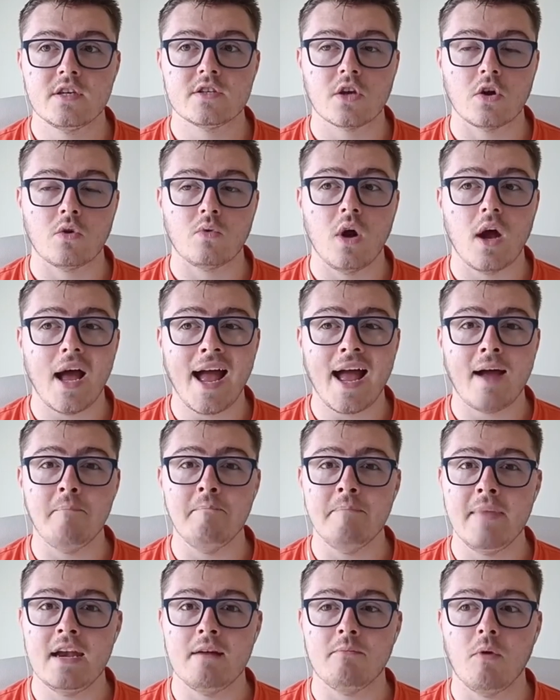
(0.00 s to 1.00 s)
So at a
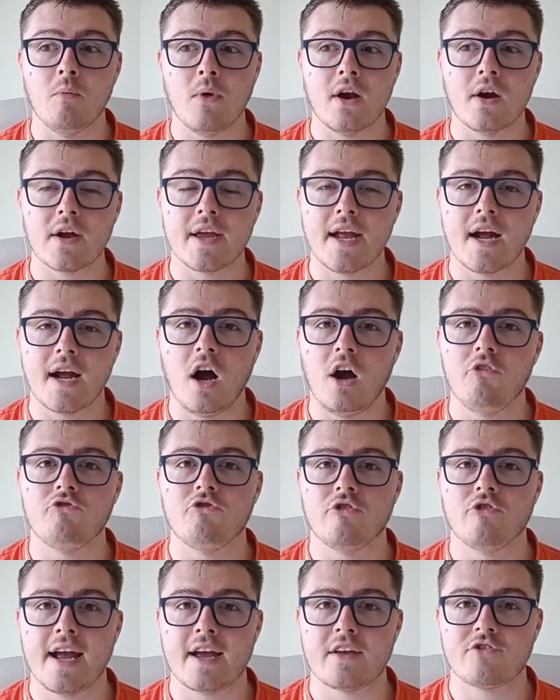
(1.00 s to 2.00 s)
minimum, we're looking
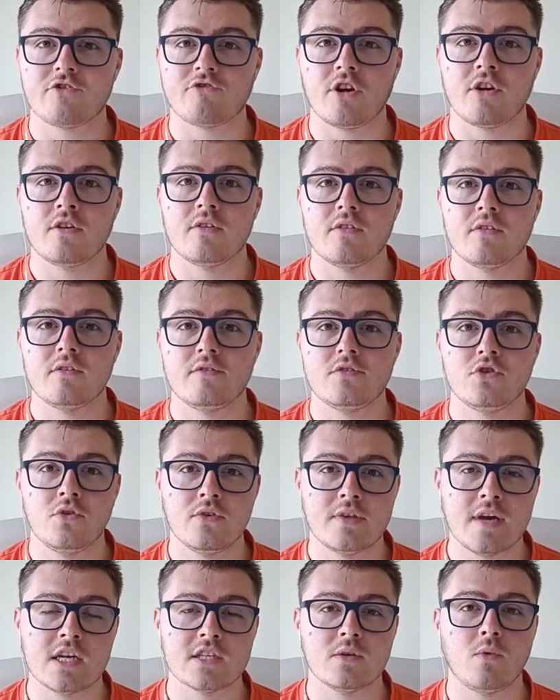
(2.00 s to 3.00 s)
100 extra,
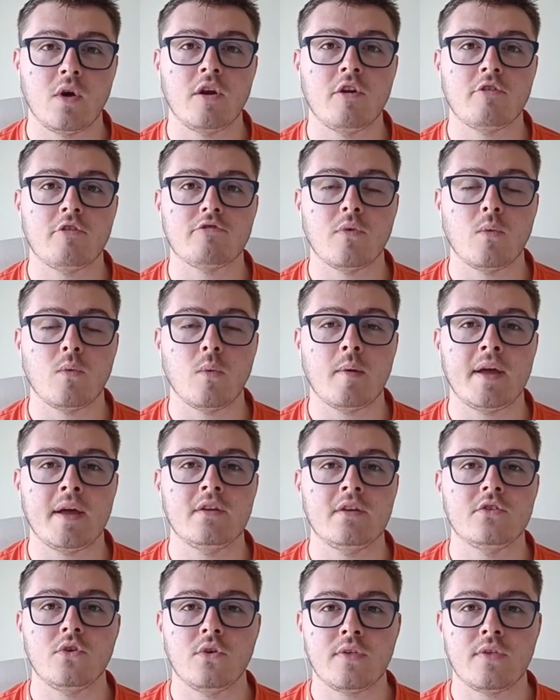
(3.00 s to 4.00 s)
2,100 for
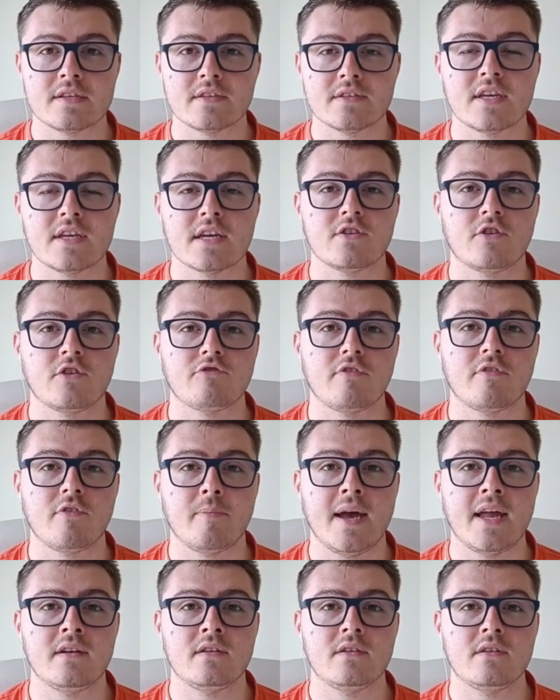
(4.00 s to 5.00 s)
women, 2,600
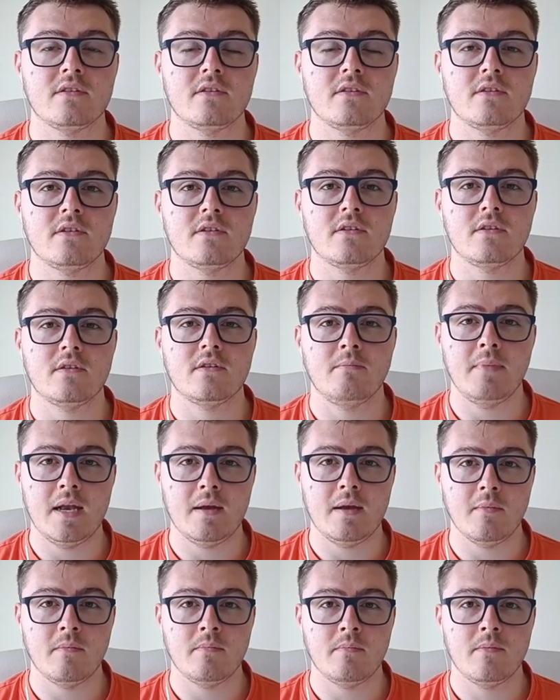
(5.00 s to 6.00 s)
for men,
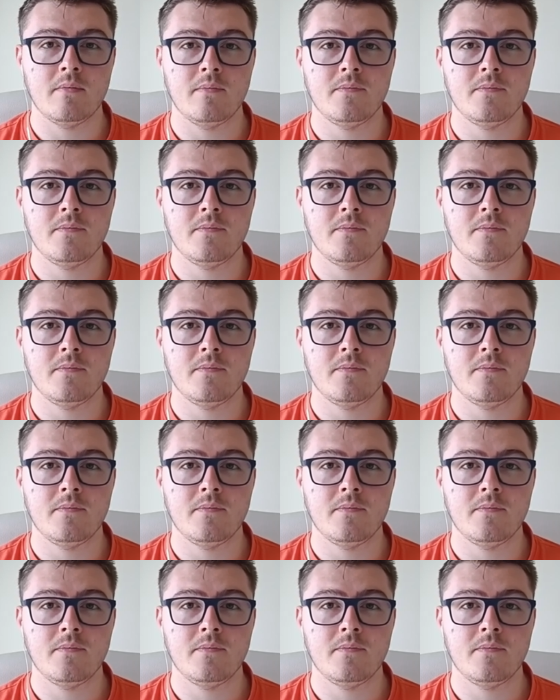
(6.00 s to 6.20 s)
minimum.